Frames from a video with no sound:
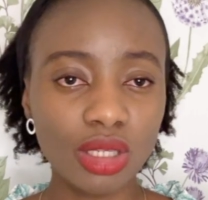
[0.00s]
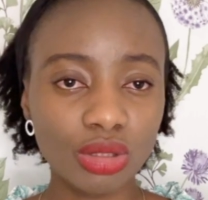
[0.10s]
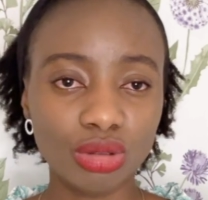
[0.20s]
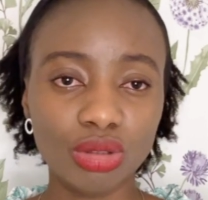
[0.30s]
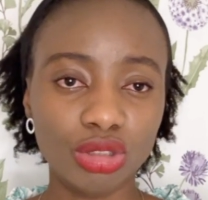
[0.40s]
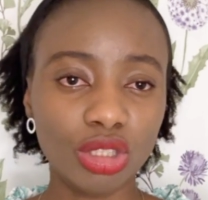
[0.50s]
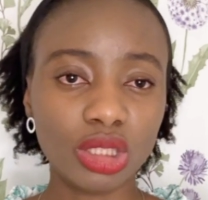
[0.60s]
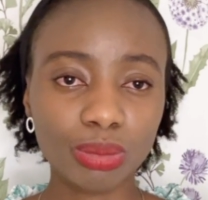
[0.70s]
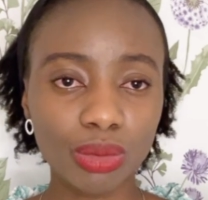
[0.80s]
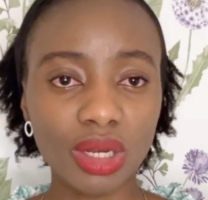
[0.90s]
So you
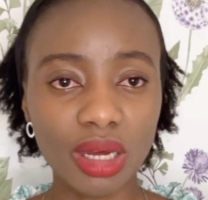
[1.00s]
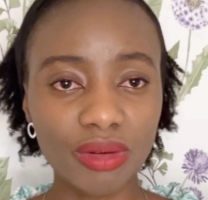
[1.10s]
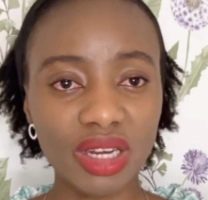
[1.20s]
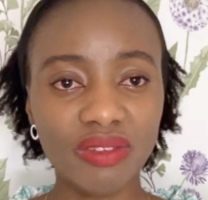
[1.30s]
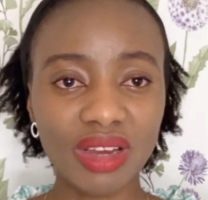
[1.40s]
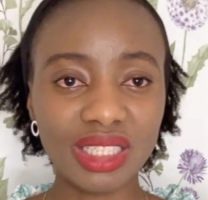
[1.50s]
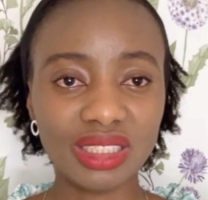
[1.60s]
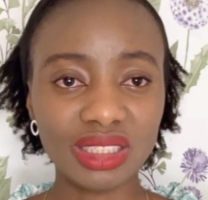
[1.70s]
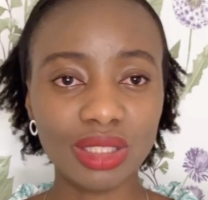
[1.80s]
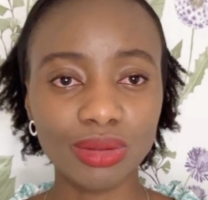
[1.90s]
just pull out relevant
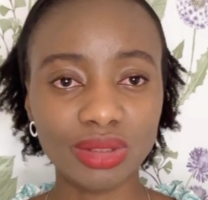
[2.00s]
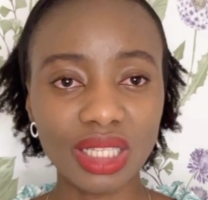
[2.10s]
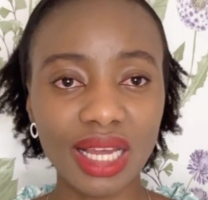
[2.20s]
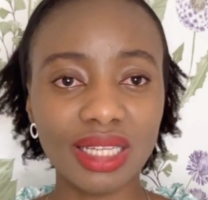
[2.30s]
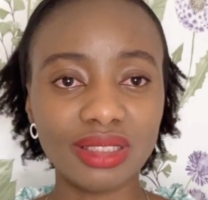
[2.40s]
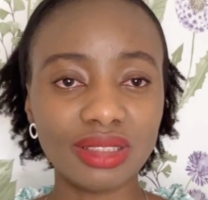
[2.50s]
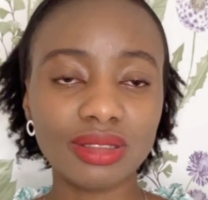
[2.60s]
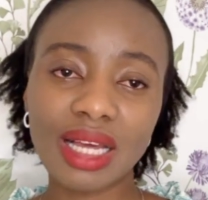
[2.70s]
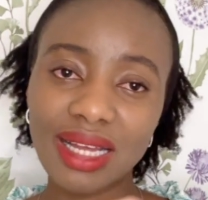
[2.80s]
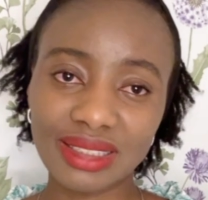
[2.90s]
details and
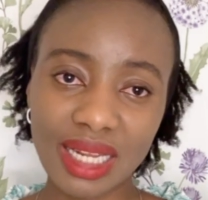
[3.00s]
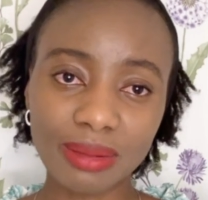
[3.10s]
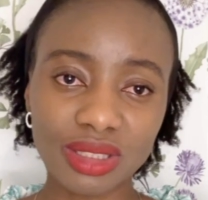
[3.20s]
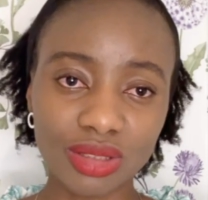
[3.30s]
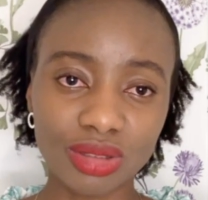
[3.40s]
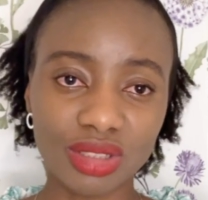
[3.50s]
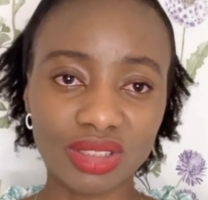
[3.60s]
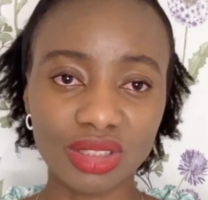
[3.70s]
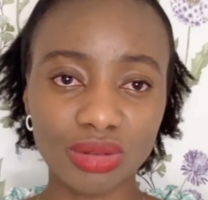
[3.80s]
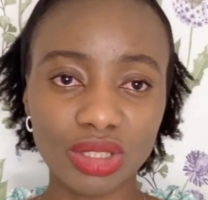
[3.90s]
adapt it to the
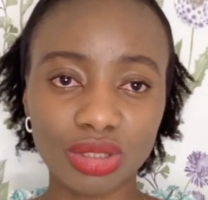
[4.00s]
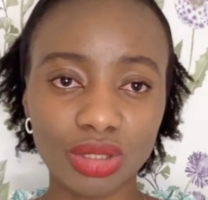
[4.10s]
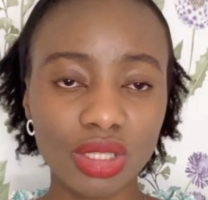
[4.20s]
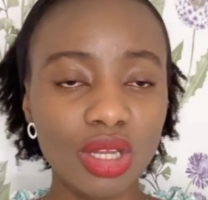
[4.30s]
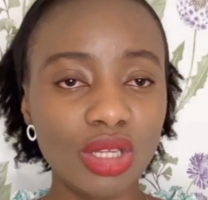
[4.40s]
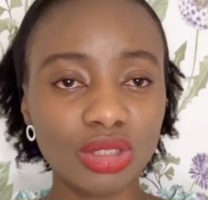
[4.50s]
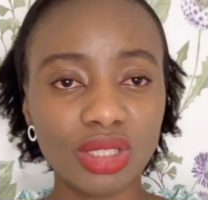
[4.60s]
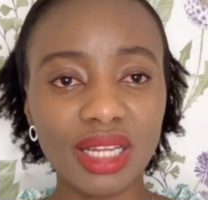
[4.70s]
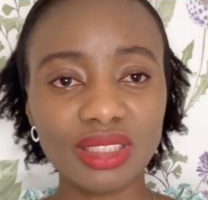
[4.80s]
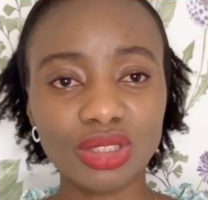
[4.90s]
situation. So
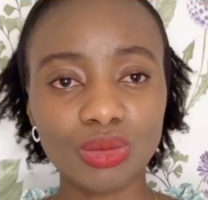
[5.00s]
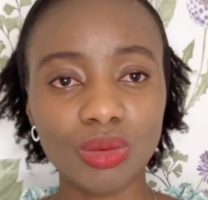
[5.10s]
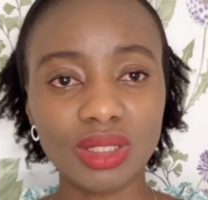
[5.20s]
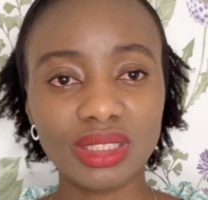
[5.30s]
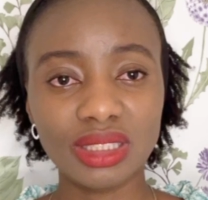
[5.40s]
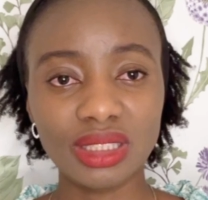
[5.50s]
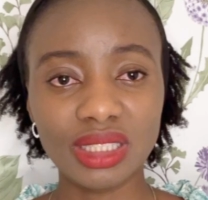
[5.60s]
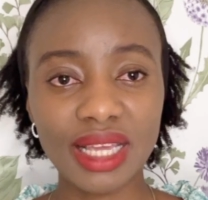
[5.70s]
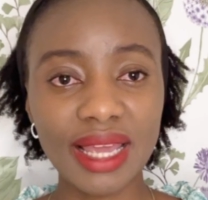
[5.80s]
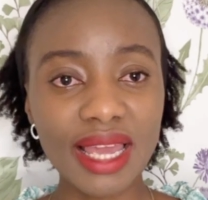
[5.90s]
that is what
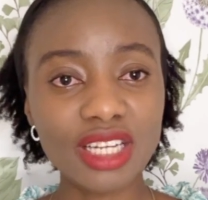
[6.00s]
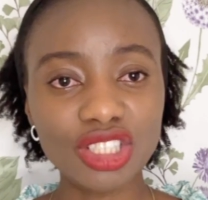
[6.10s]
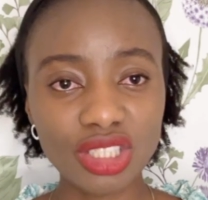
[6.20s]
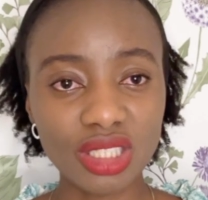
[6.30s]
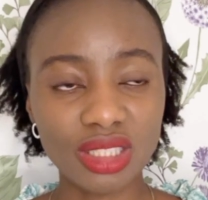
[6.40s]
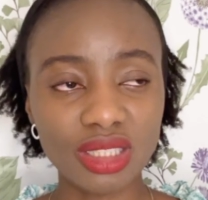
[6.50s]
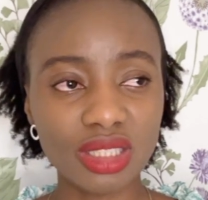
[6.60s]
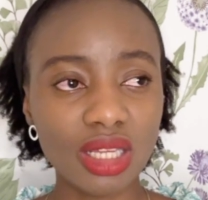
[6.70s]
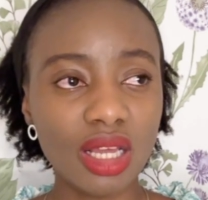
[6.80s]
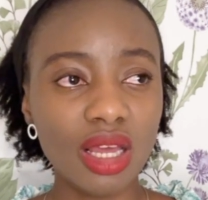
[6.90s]
the H
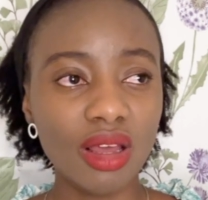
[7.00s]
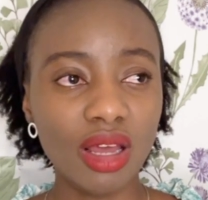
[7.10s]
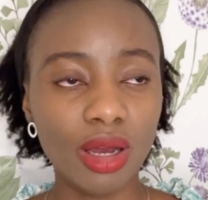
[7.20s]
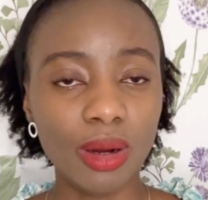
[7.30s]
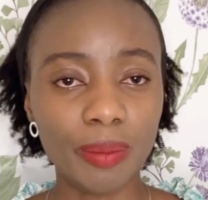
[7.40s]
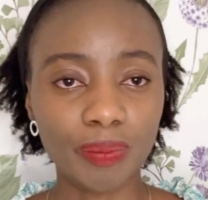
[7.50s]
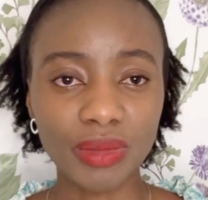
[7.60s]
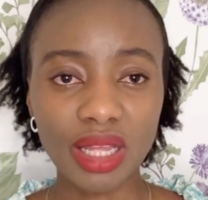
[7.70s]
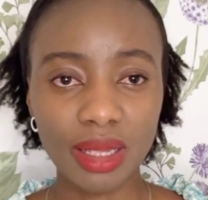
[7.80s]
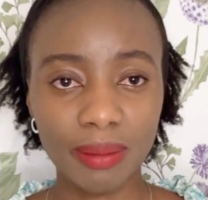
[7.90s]
is
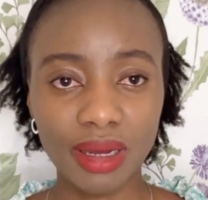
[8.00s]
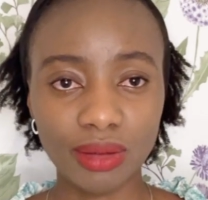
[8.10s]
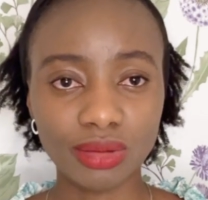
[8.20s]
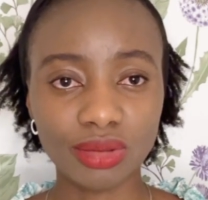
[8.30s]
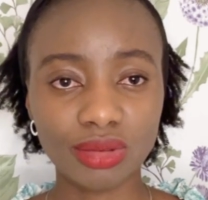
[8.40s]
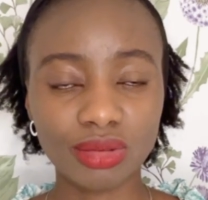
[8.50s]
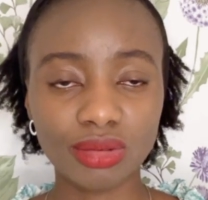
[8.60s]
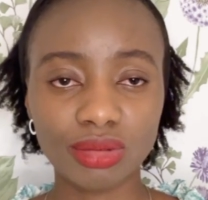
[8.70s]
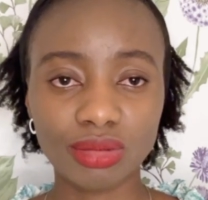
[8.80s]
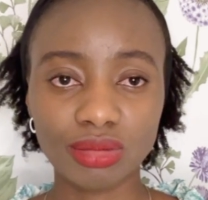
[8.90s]
about.
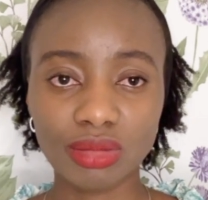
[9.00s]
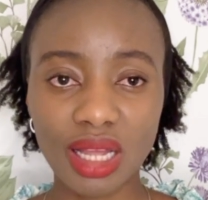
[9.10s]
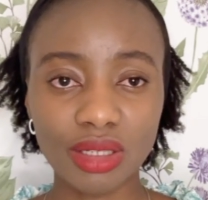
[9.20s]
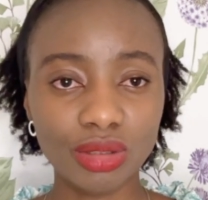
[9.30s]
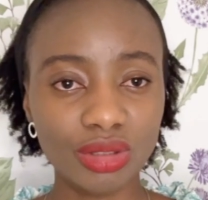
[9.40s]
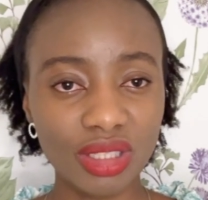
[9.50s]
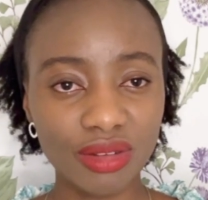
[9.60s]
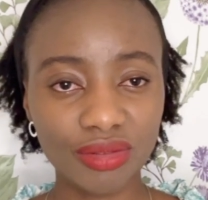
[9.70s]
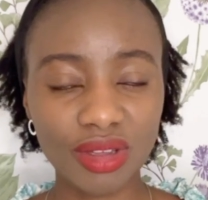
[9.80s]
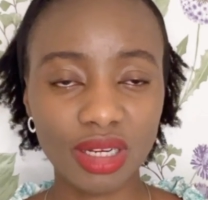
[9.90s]
I don't know
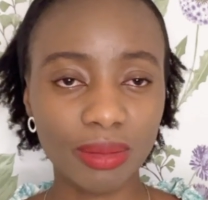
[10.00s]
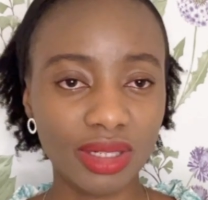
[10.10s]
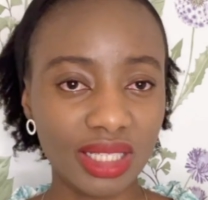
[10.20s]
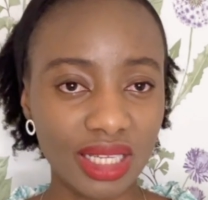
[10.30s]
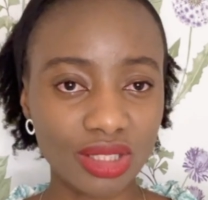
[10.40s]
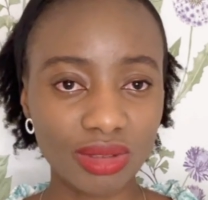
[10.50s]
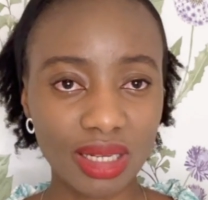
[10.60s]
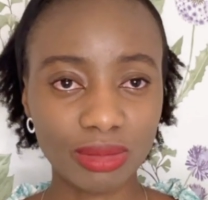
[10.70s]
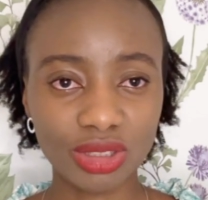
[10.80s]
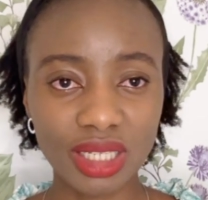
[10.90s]
if anybody gets what
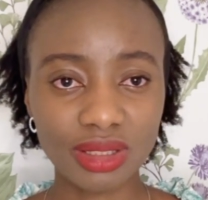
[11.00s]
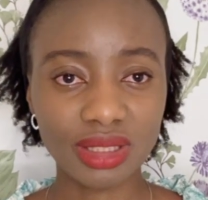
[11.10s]
I'm trying to